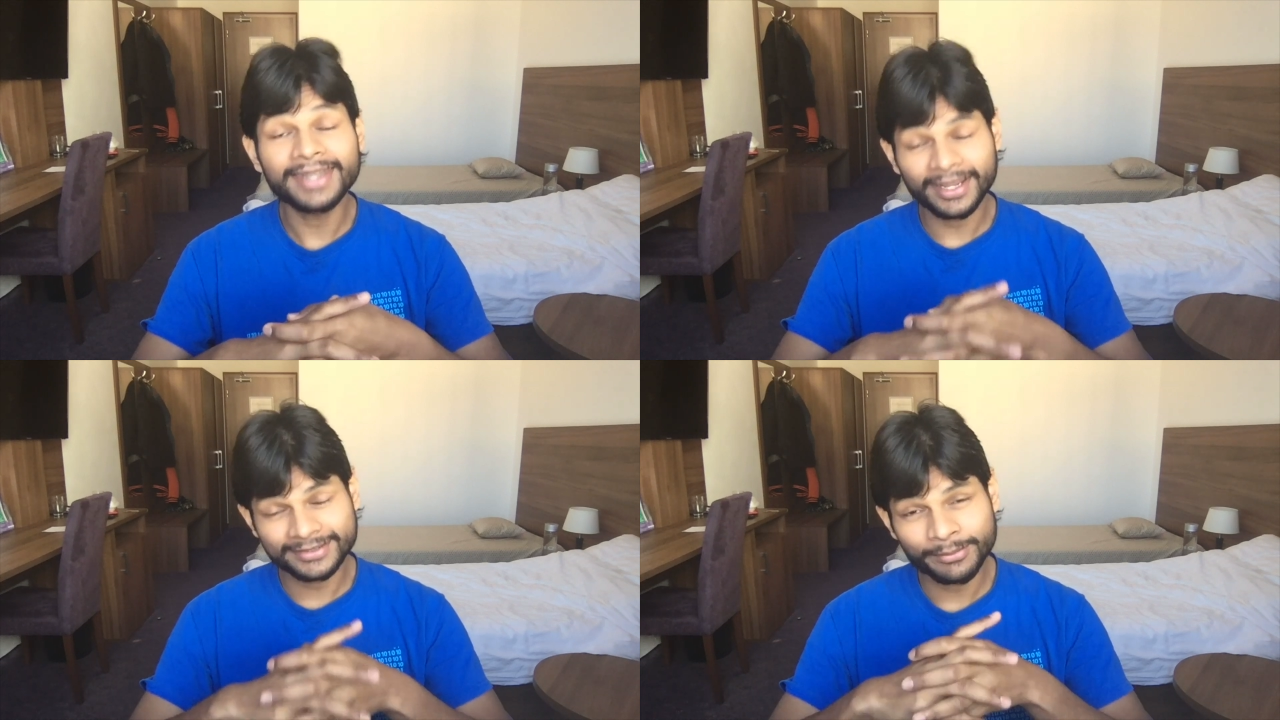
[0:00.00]

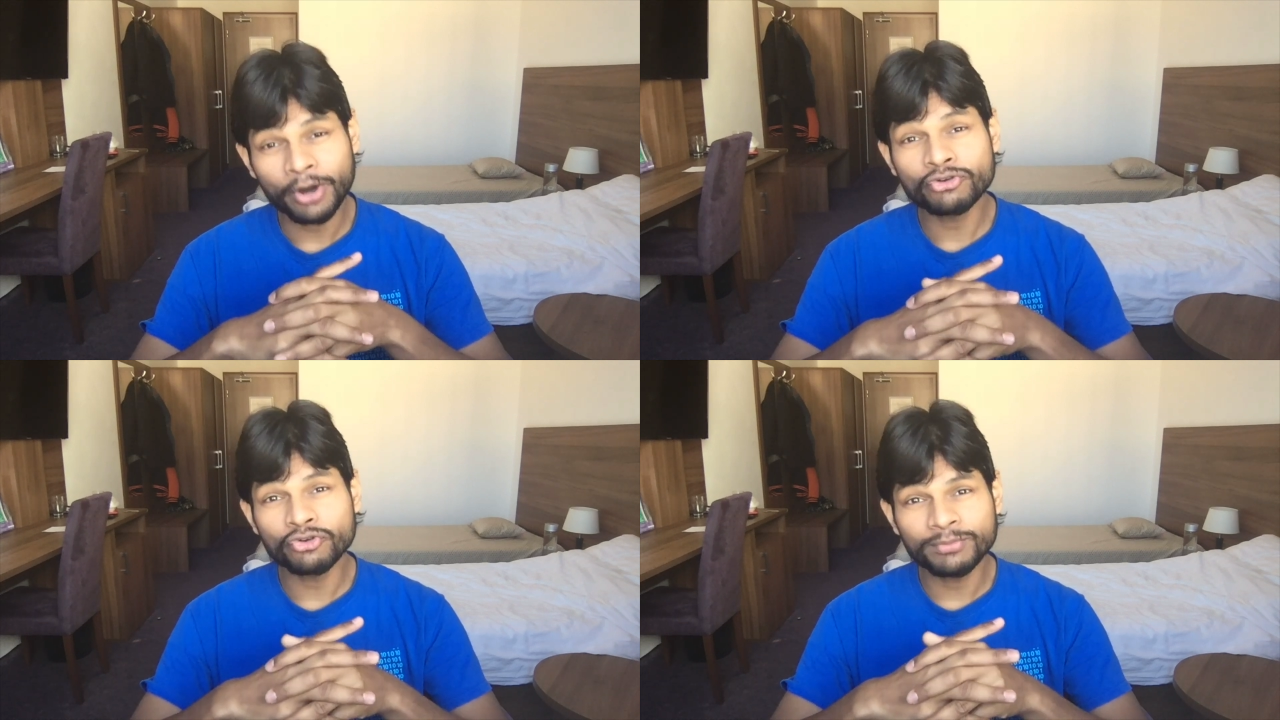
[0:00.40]
takes
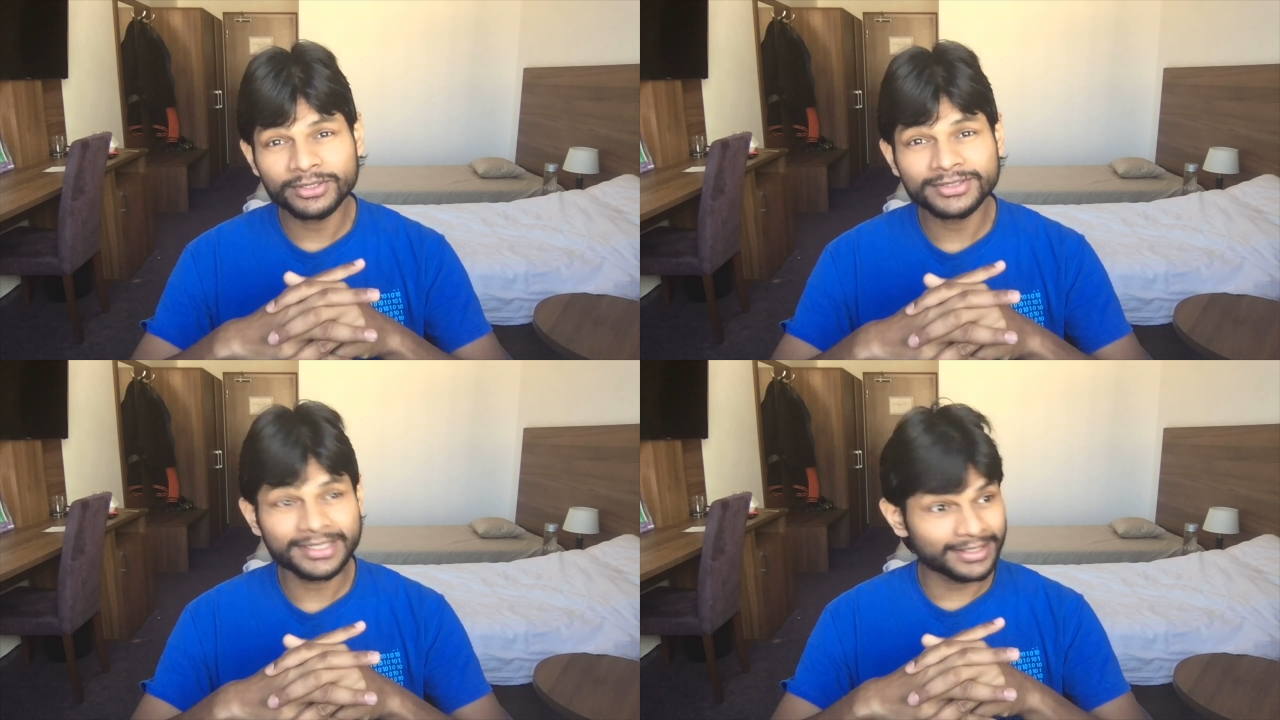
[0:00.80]
about 2
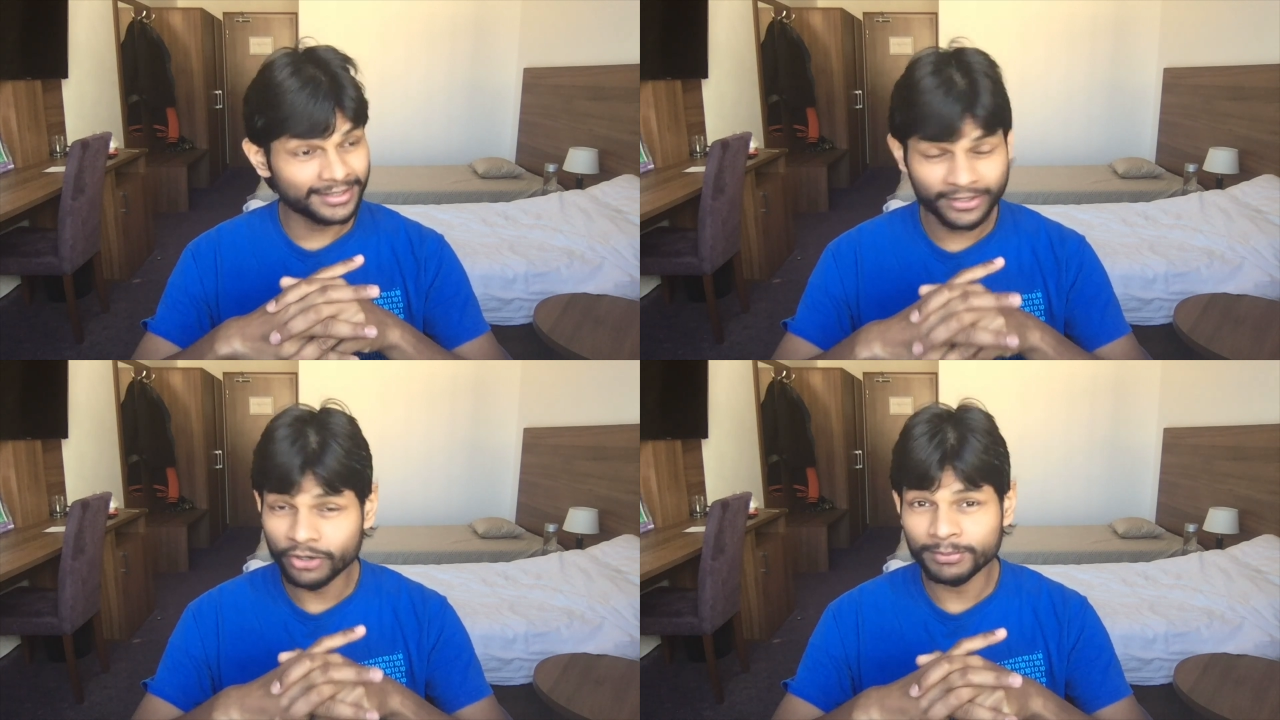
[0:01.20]
months, and I
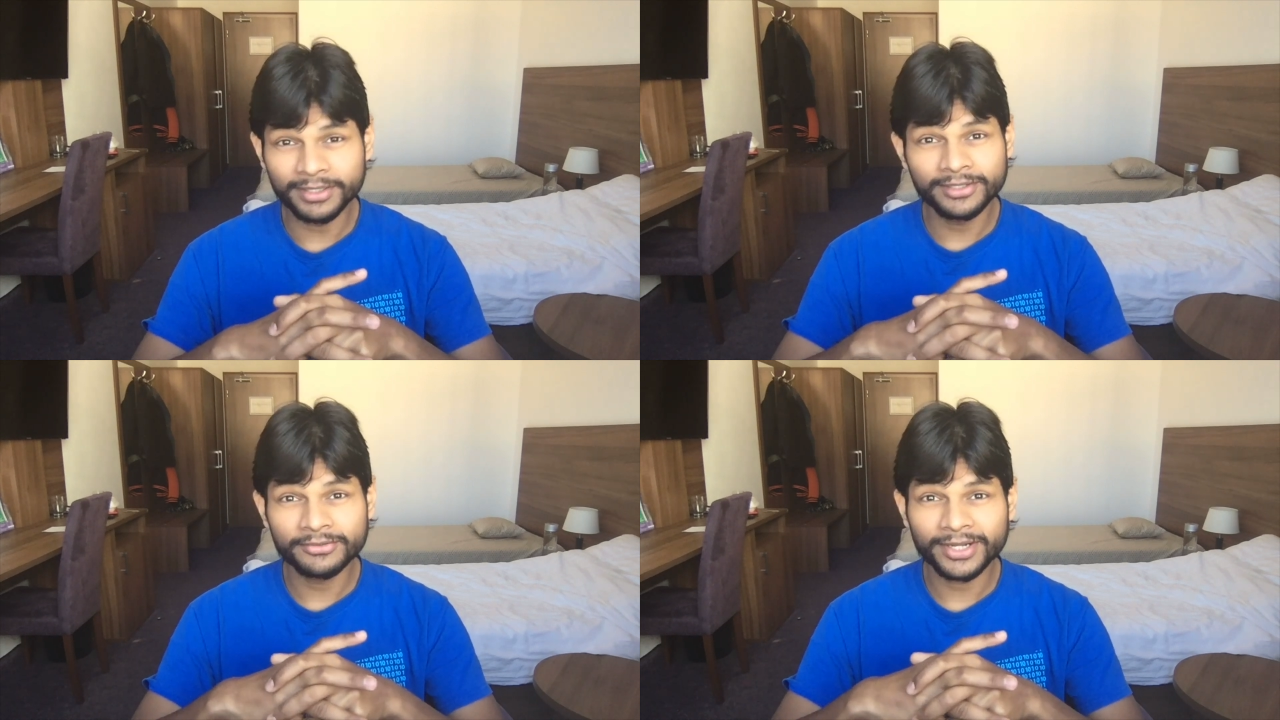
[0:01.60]
did not believe.